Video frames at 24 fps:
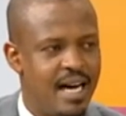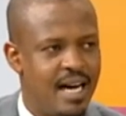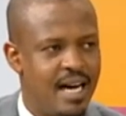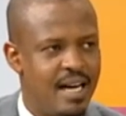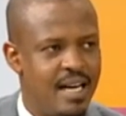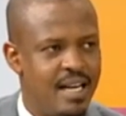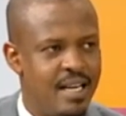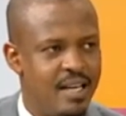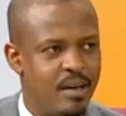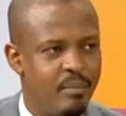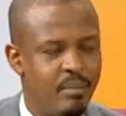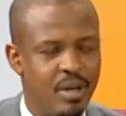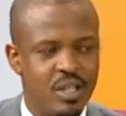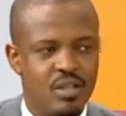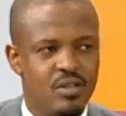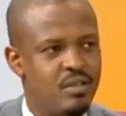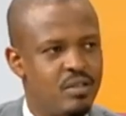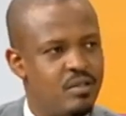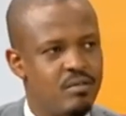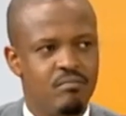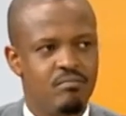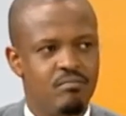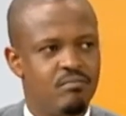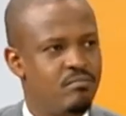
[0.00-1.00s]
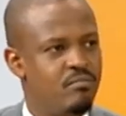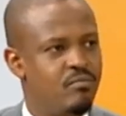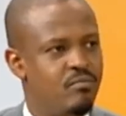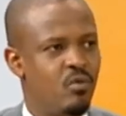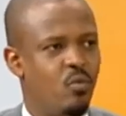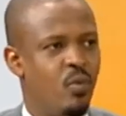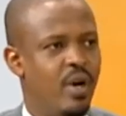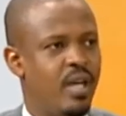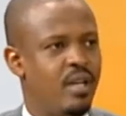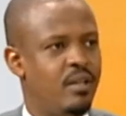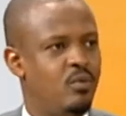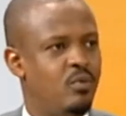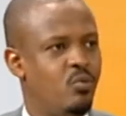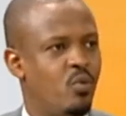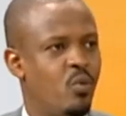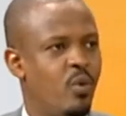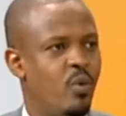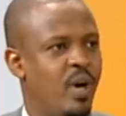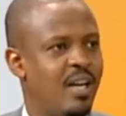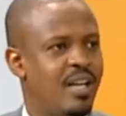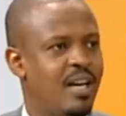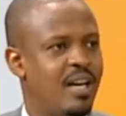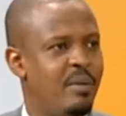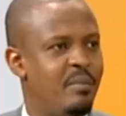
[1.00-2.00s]
earlier. But well, we
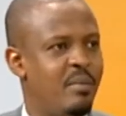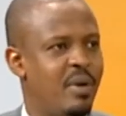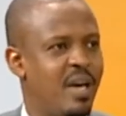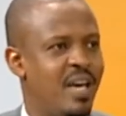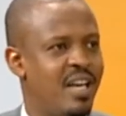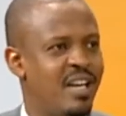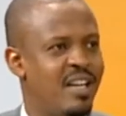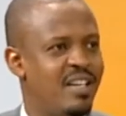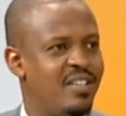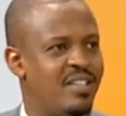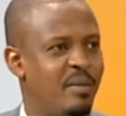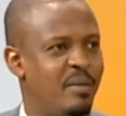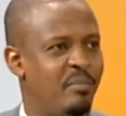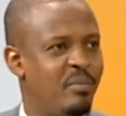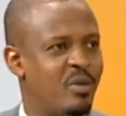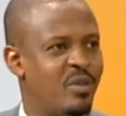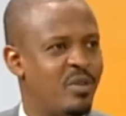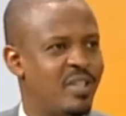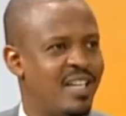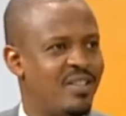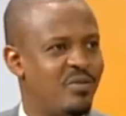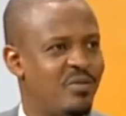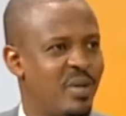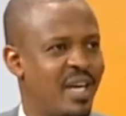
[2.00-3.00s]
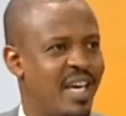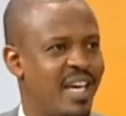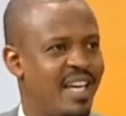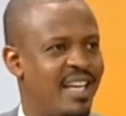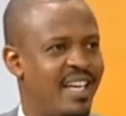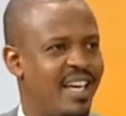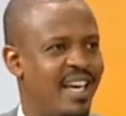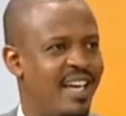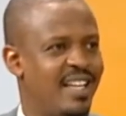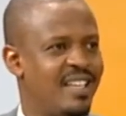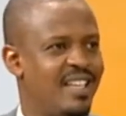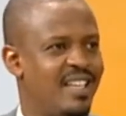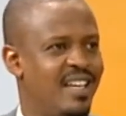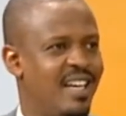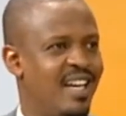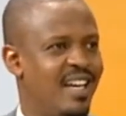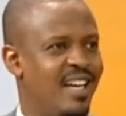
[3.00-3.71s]
welcome any support that we can get